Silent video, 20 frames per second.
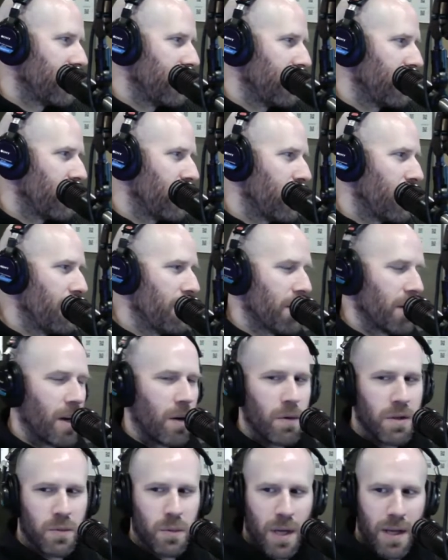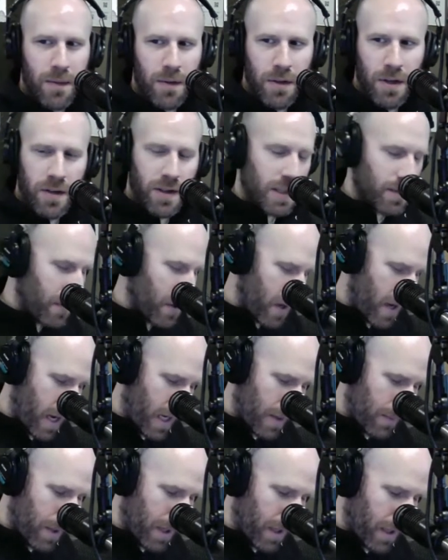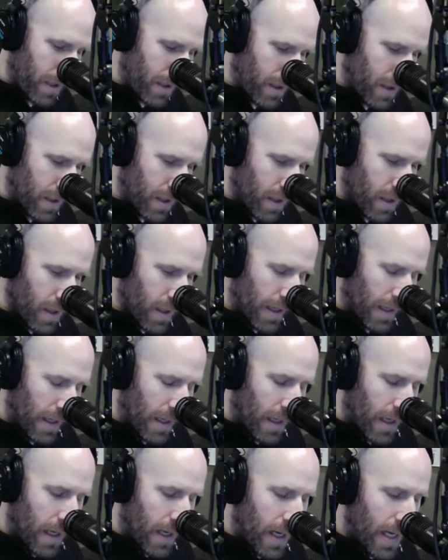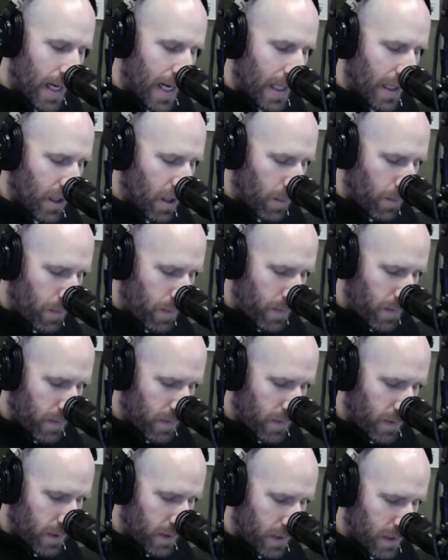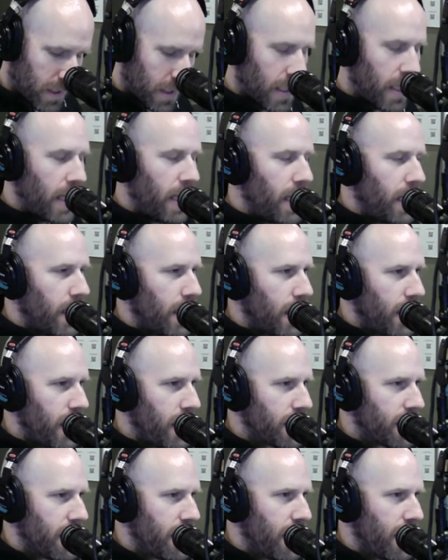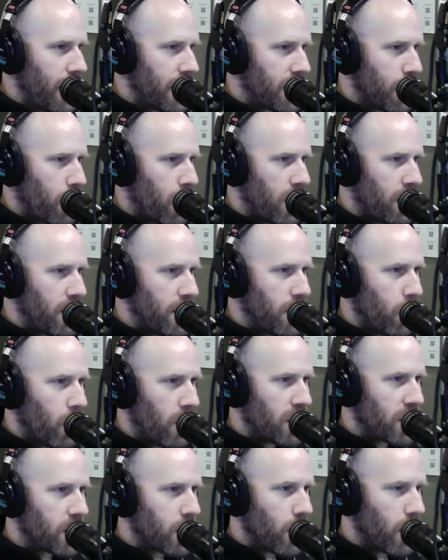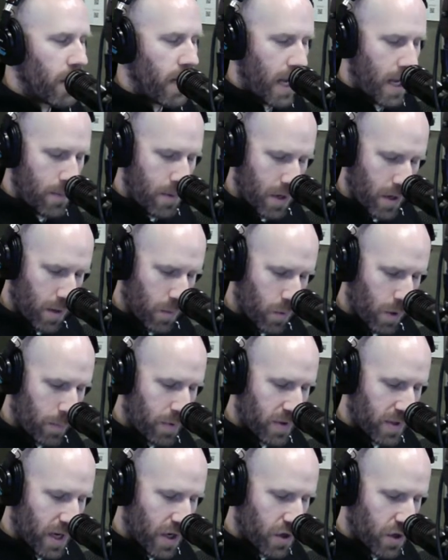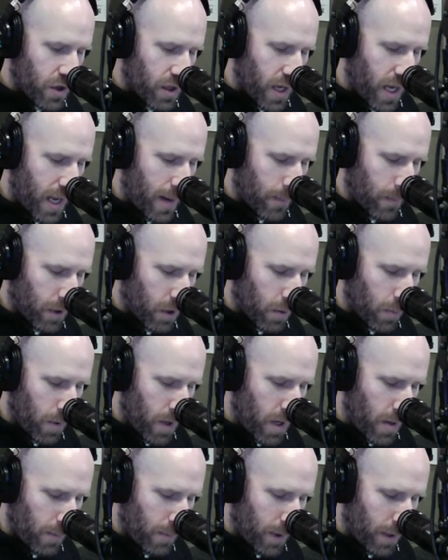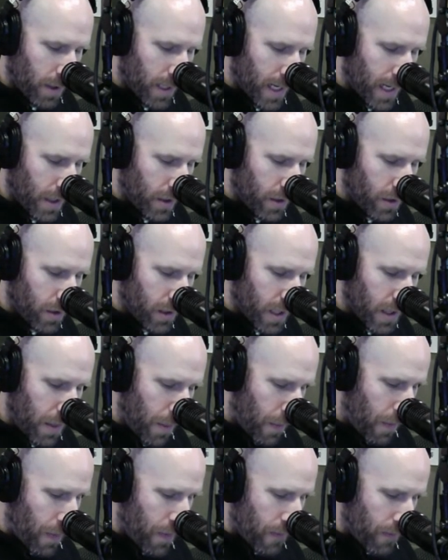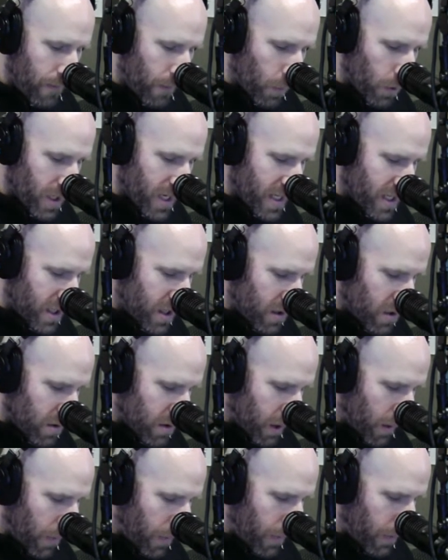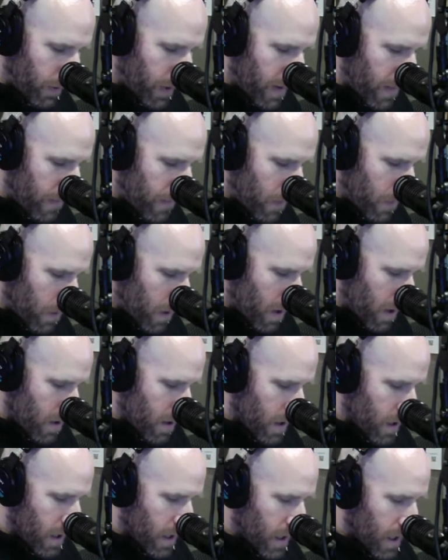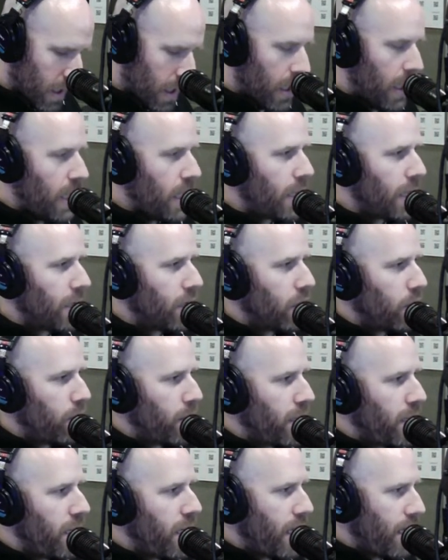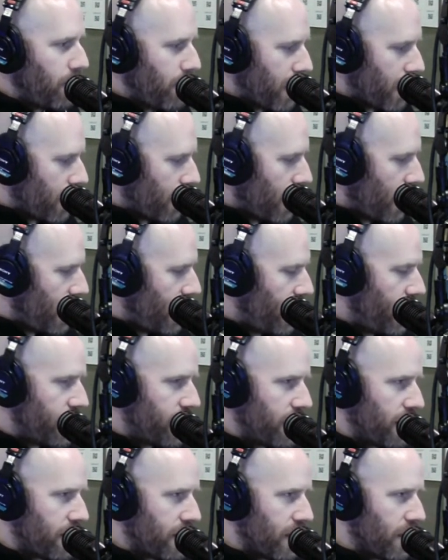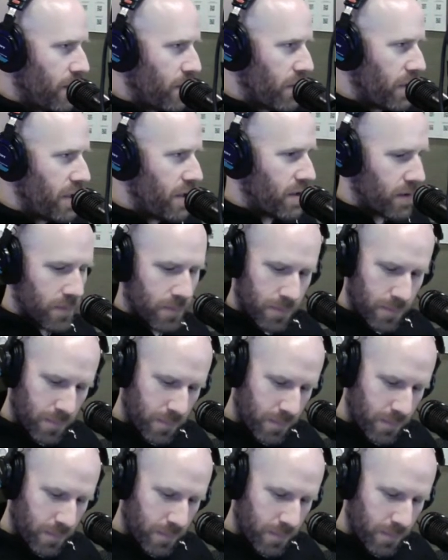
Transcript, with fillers: Yeah, they're, they're always waving around. He's very animated. I know, but you can't do it. Uh, Them's the rules. It's a it's a one one score game here, one oh. possession game. Lil B and Paul Allen, you lead forty two to thirty four. Lil B and Micheletti, headsets down, please.